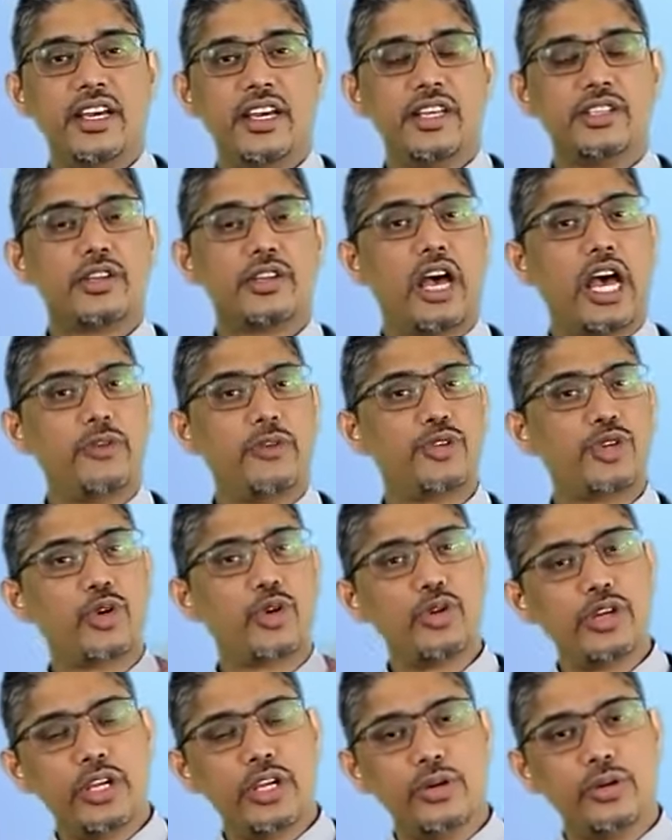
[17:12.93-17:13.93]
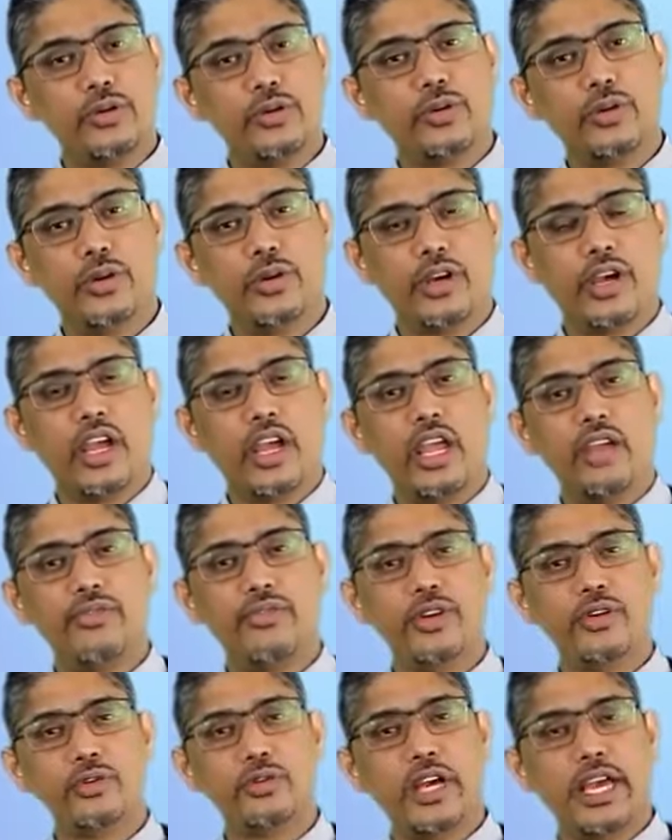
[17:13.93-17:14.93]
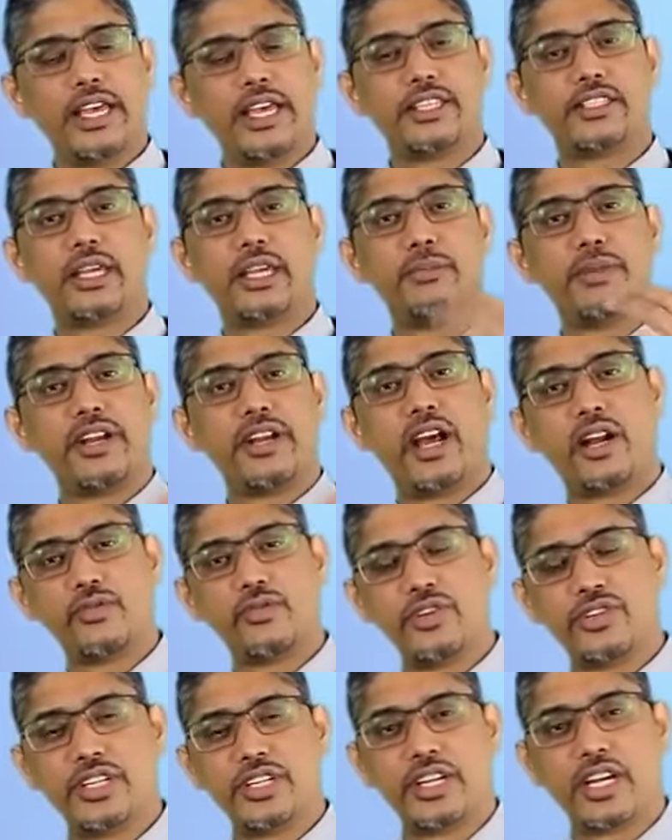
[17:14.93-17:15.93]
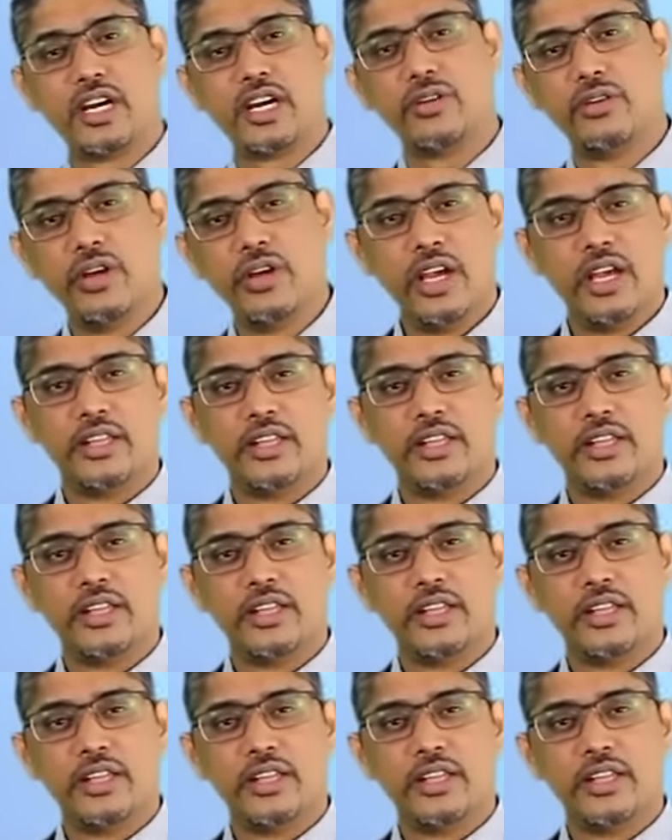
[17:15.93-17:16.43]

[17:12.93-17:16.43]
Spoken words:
So I've shown you, if you do a summary ROC curve,